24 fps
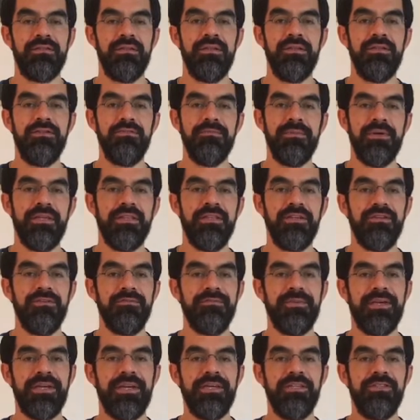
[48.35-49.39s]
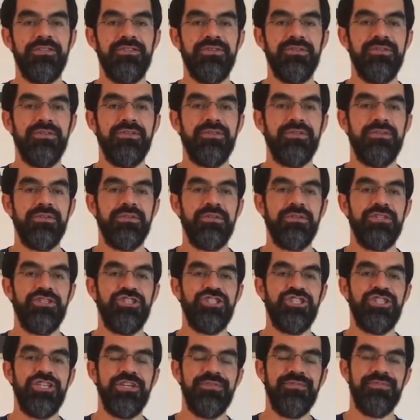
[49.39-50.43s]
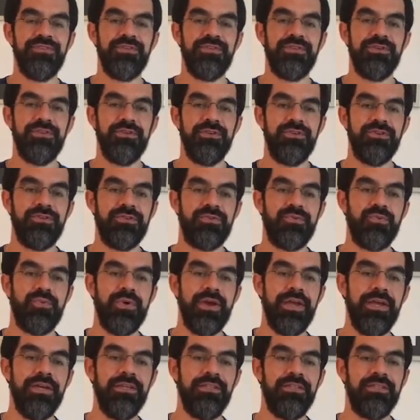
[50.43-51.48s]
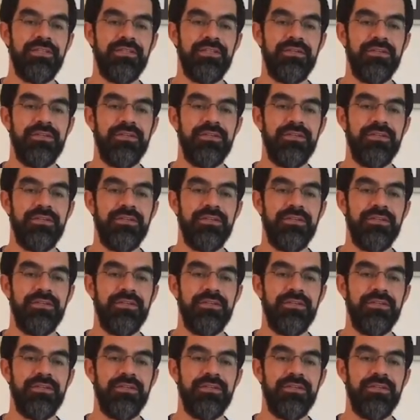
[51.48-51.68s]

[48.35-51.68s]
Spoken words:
little by little begin to shift your weight